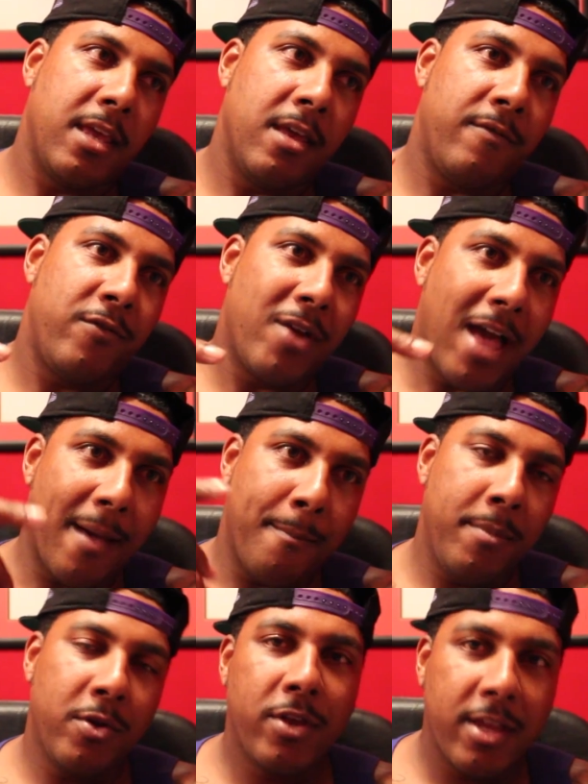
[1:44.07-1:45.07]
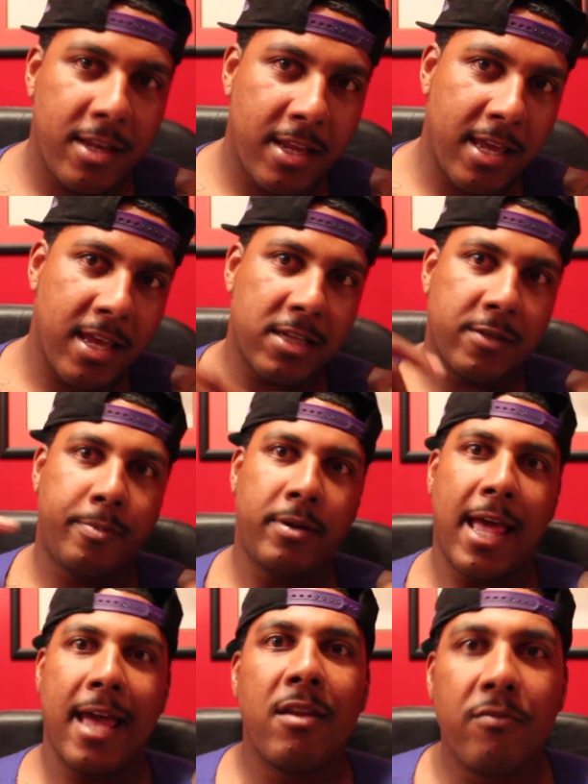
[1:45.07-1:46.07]
if you got millionaires,
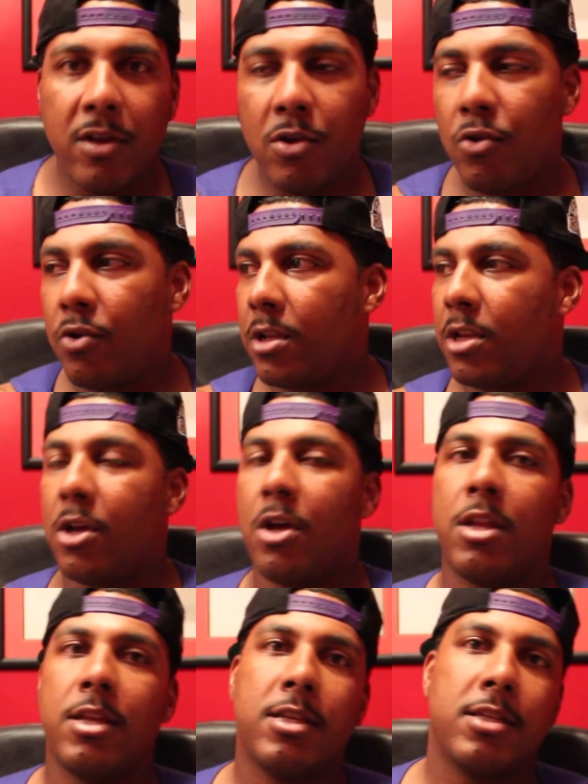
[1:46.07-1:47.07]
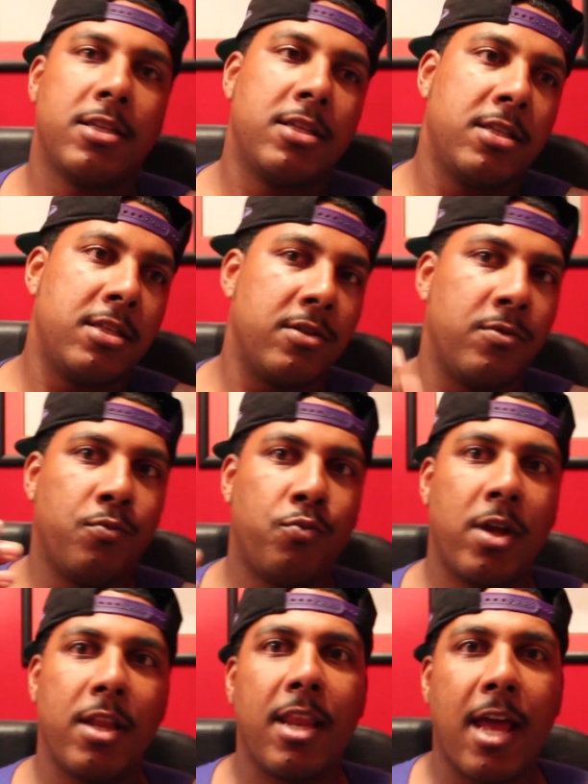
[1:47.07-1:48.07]
platinum recording artists, and
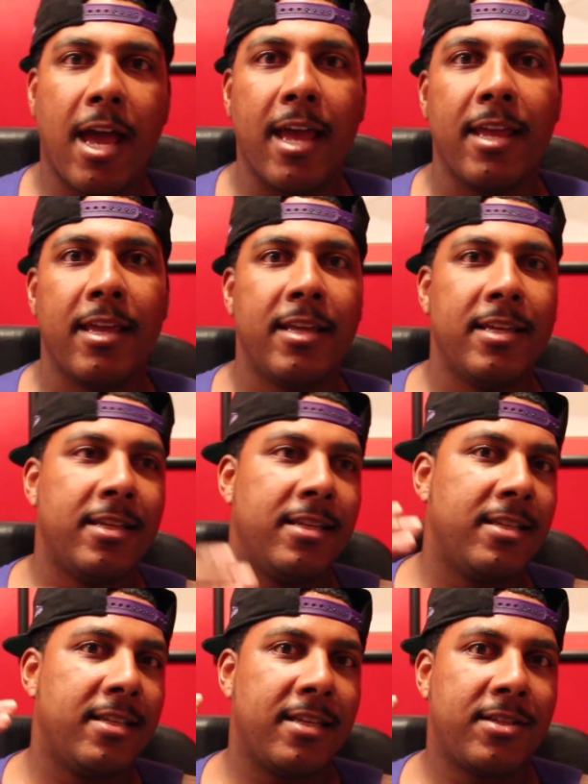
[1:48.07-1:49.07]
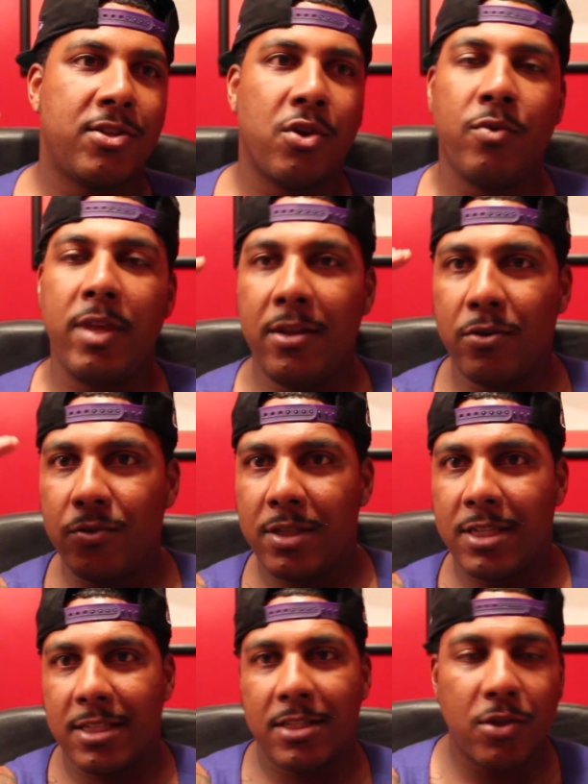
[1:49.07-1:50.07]
whatnot, that's so
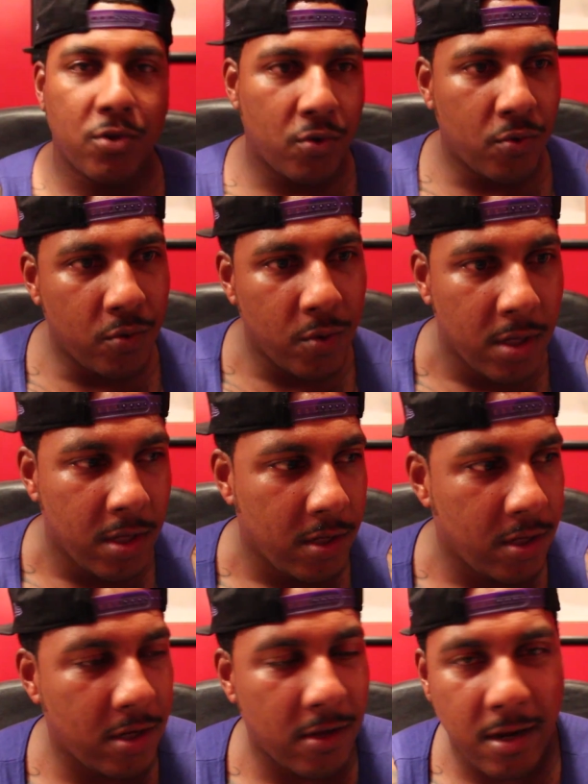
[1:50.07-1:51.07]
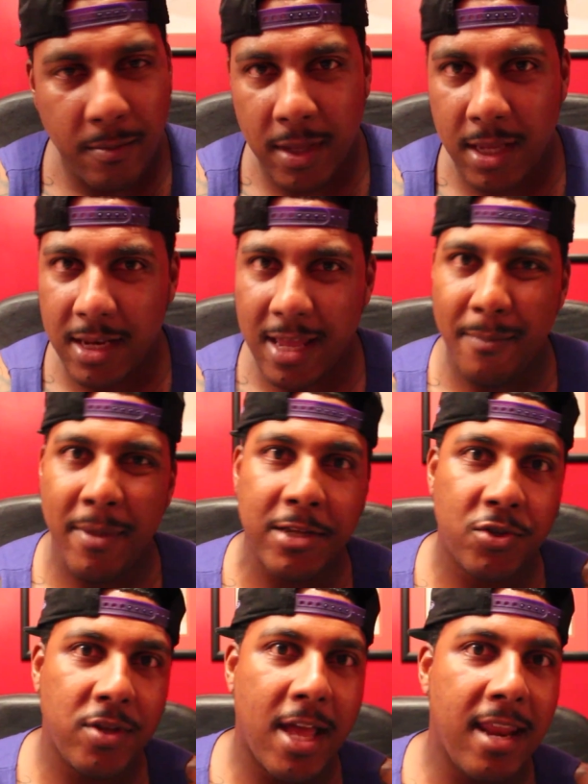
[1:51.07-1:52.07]
egotistical, you know what I mean, that
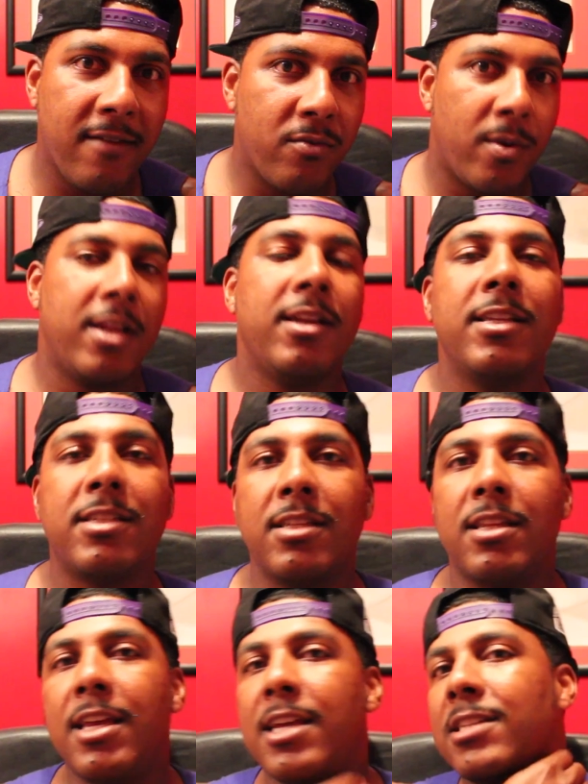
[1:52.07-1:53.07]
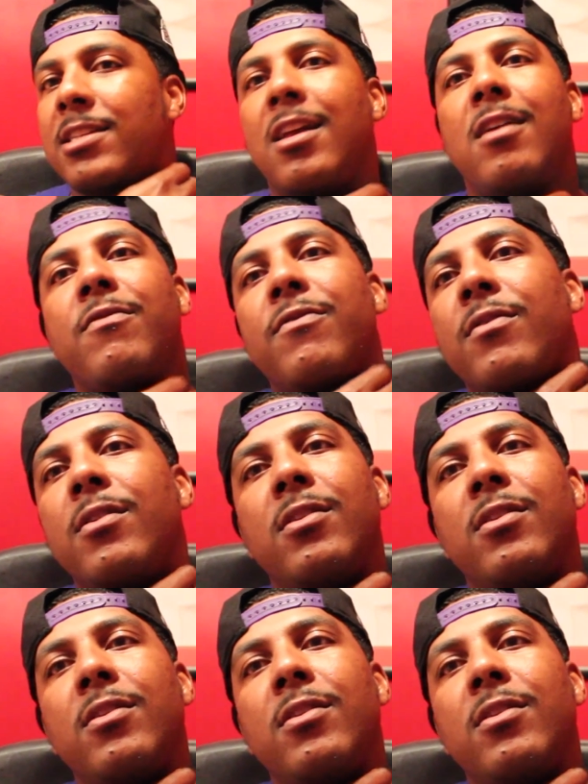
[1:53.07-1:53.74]
makes you not even want to listen to their stuff,